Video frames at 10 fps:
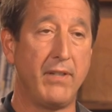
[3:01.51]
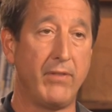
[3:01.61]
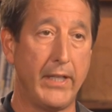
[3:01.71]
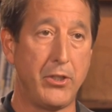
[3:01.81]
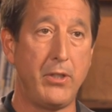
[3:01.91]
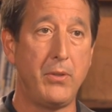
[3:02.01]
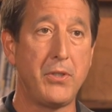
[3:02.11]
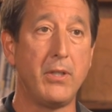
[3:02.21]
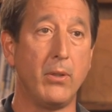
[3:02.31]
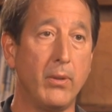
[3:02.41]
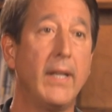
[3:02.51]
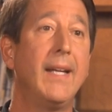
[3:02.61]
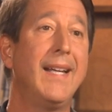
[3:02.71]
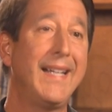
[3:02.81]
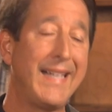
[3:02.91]
if they choose to,
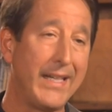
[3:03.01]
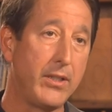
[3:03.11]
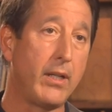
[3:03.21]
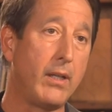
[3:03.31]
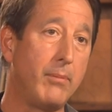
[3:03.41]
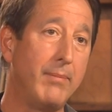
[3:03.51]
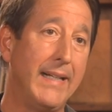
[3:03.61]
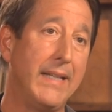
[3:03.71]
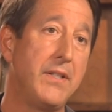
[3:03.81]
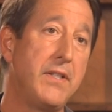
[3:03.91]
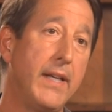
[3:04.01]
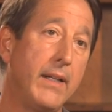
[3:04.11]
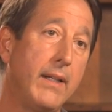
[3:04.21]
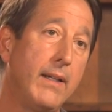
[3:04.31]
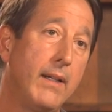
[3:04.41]
can come and
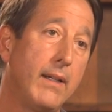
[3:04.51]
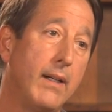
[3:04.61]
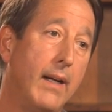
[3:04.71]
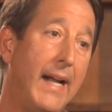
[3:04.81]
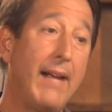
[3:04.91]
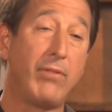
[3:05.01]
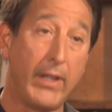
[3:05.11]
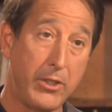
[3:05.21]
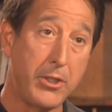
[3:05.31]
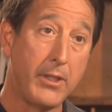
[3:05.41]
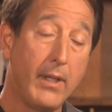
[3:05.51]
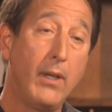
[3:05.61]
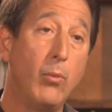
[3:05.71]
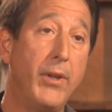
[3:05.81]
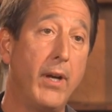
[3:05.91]
sit, have lunch
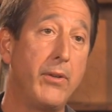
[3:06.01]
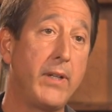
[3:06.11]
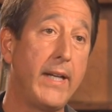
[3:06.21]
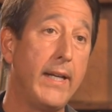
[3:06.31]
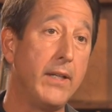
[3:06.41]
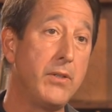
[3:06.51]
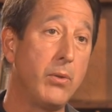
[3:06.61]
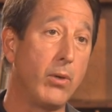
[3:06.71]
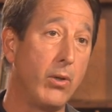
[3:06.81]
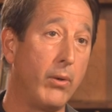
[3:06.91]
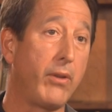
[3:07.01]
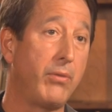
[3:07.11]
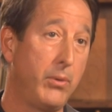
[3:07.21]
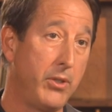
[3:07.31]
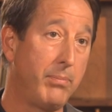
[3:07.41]
with other kids who are going
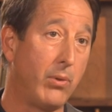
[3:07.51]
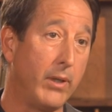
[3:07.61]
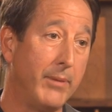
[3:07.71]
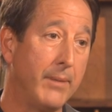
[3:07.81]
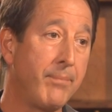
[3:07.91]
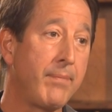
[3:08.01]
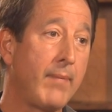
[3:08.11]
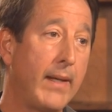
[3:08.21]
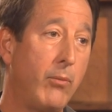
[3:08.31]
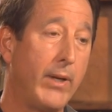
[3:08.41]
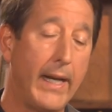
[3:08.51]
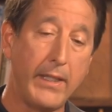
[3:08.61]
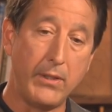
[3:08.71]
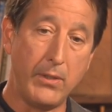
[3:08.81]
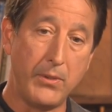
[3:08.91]
through a deployment. And what I
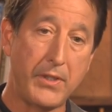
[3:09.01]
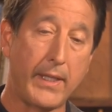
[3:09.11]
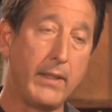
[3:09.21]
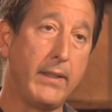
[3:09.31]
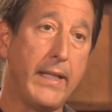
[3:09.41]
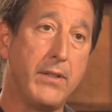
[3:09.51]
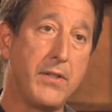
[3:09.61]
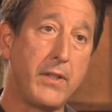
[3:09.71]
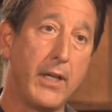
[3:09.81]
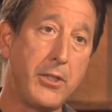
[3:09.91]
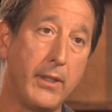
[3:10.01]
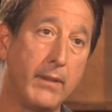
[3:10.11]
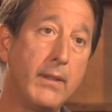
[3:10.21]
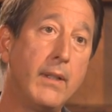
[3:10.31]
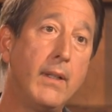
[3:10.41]
can do is kind of lead
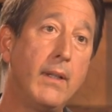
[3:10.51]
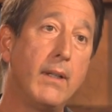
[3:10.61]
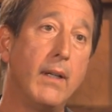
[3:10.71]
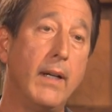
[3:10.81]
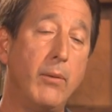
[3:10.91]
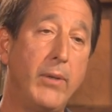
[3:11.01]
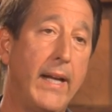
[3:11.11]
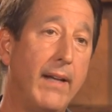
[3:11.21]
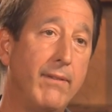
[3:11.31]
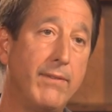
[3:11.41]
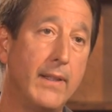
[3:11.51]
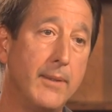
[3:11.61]
discussion, and we have